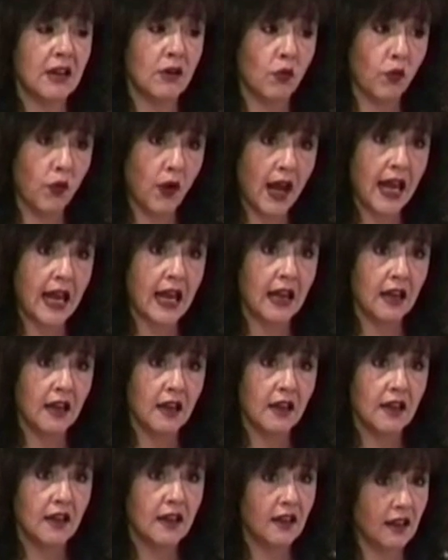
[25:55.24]
in a
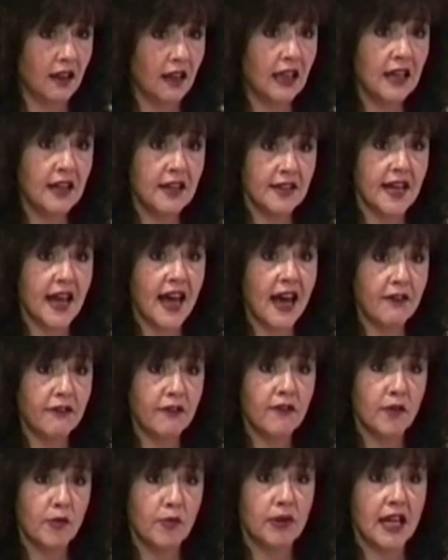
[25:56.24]
way, it is
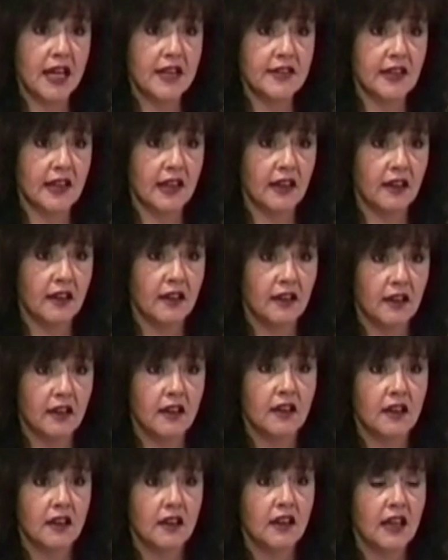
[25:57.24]
half of a blessing.
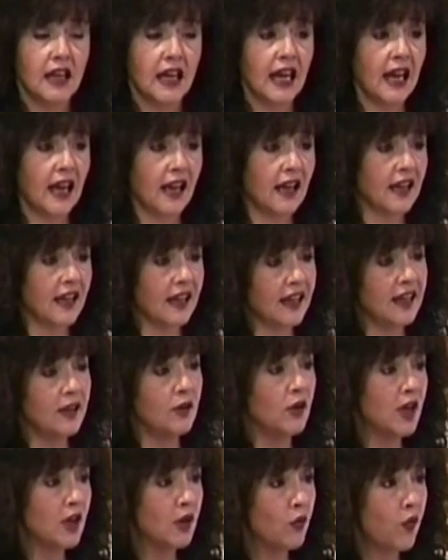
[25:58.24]

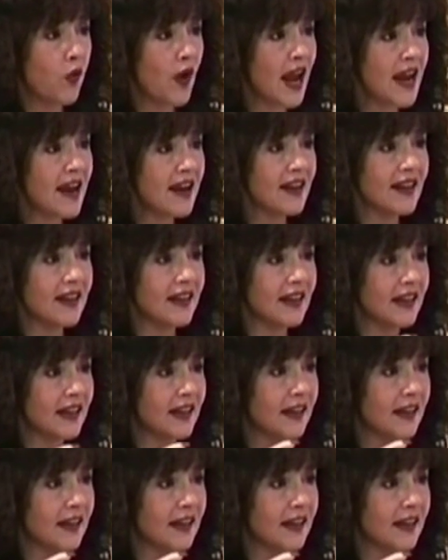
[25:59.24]
In a way,